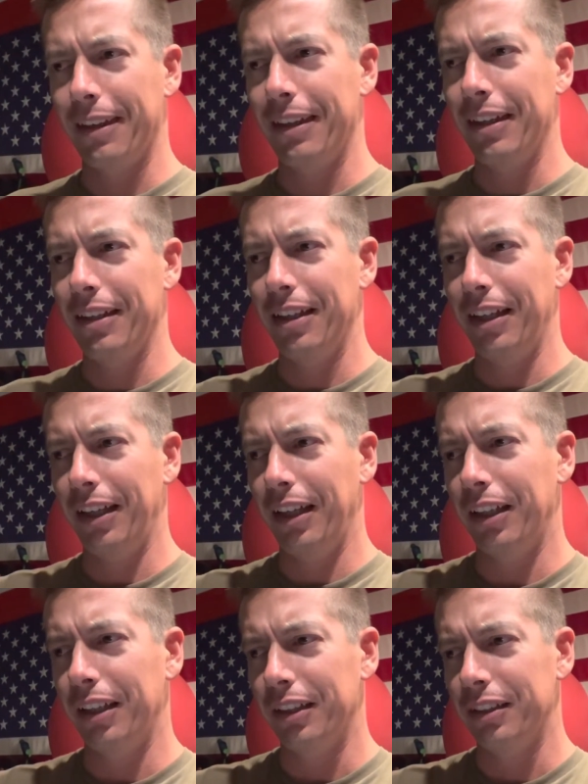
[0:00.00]
in
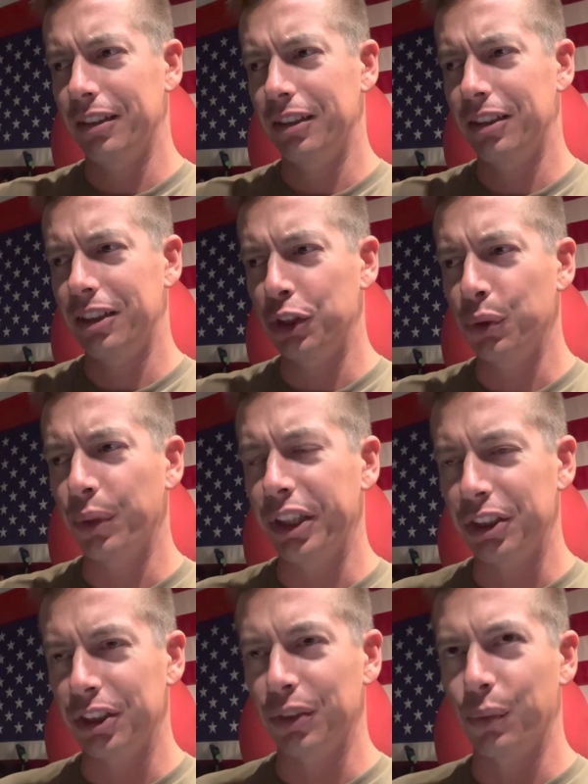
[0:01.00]
a
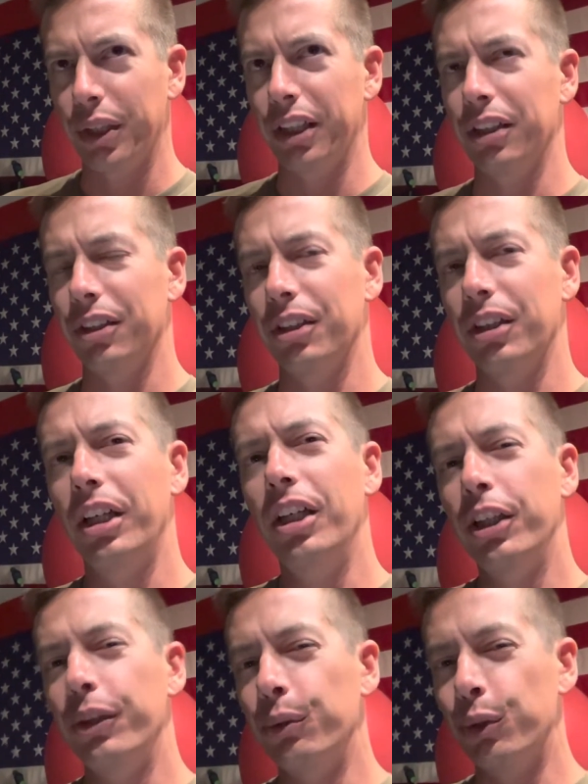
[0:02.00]
situation where
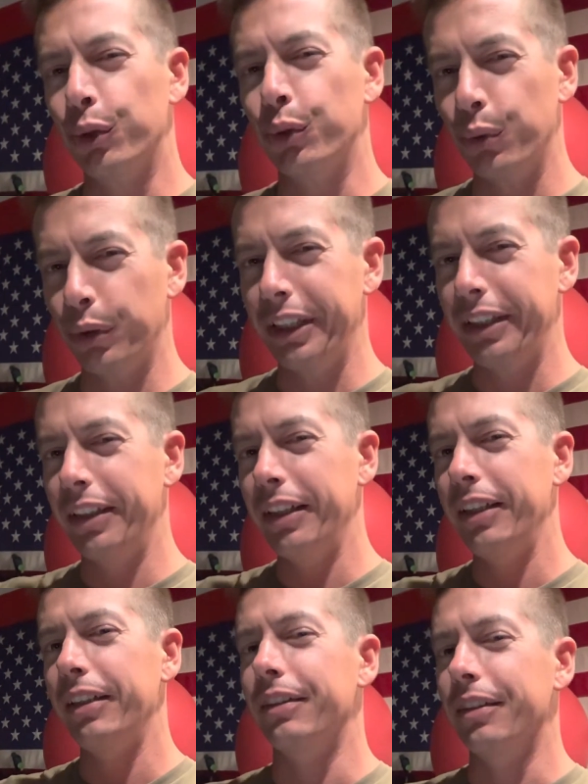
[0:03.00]
you truly
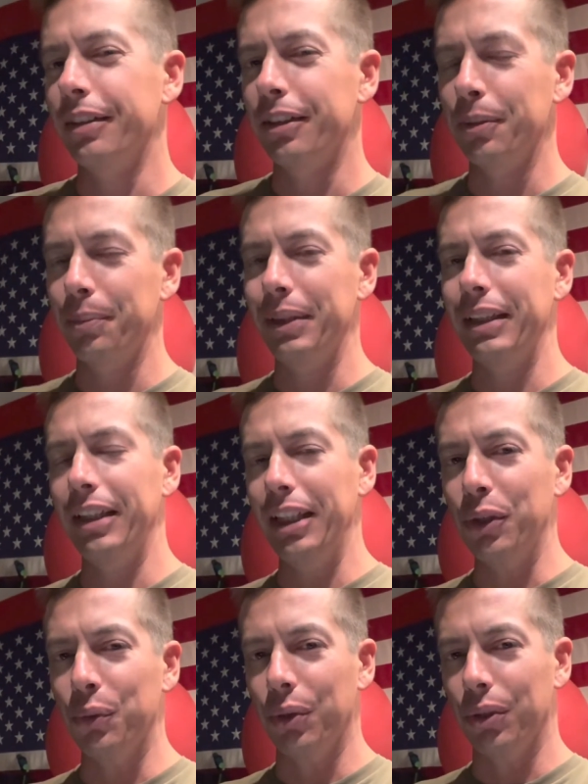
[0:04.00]
need to be
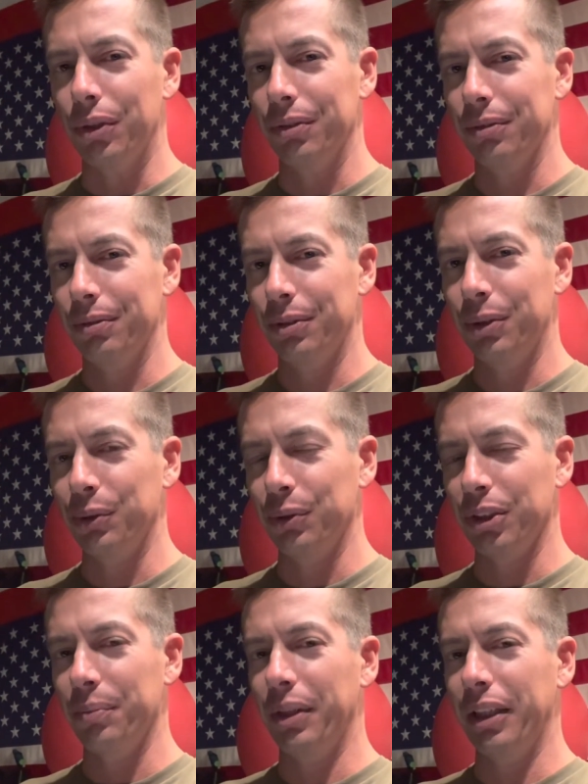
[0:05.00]
equal to
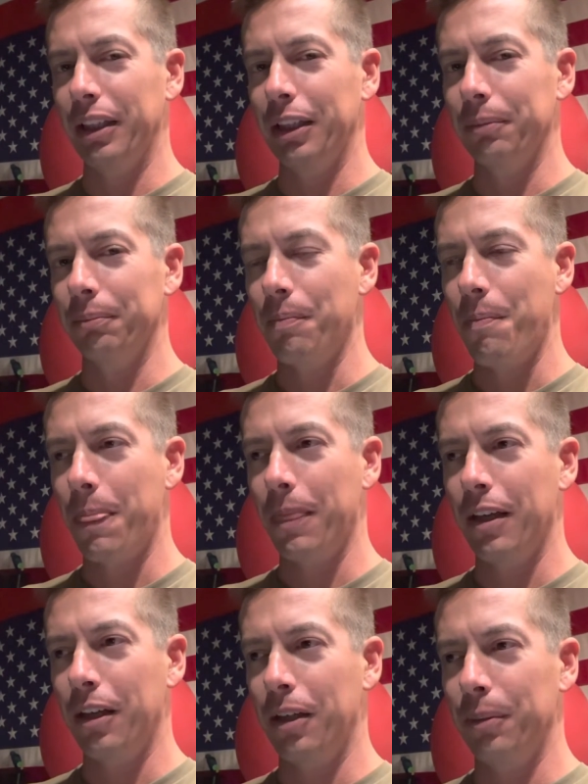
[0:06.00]
somebody,
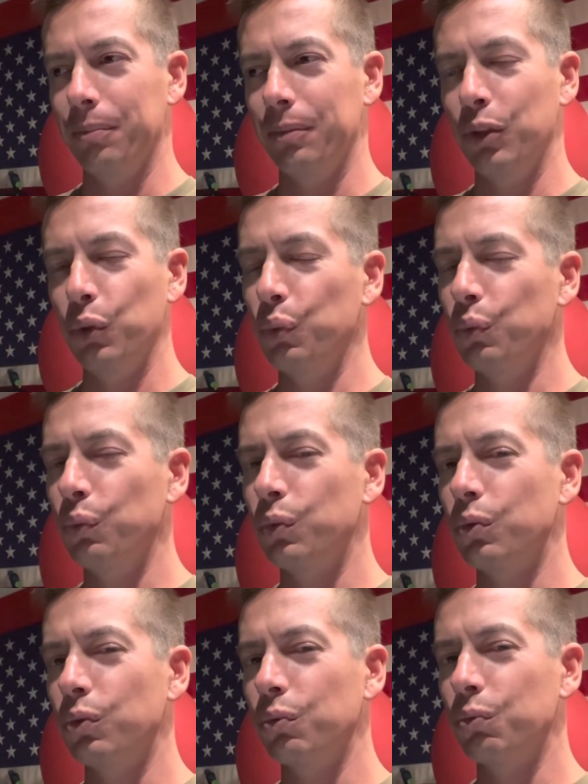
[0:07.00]
um, you
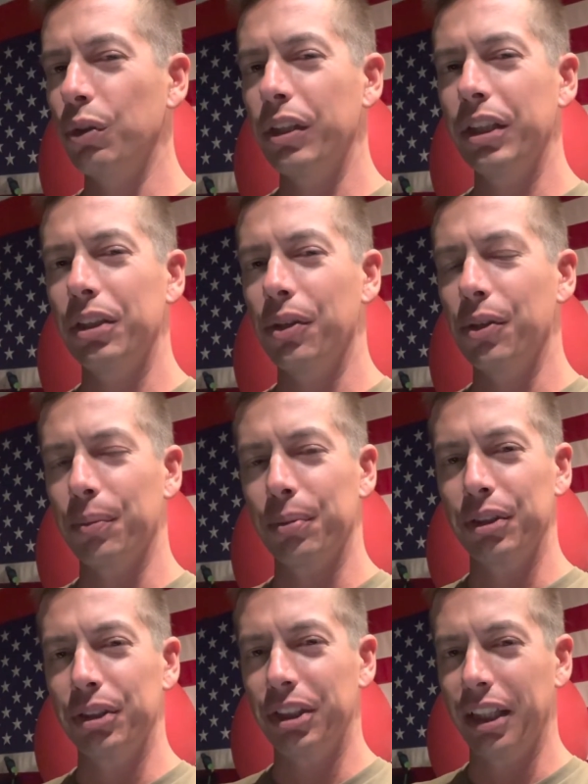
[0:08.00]
really don't
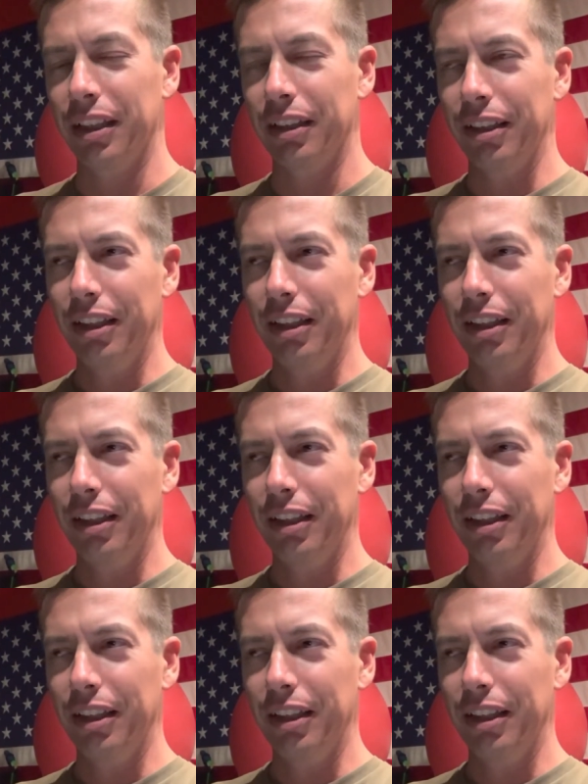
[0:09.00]
appreciate it.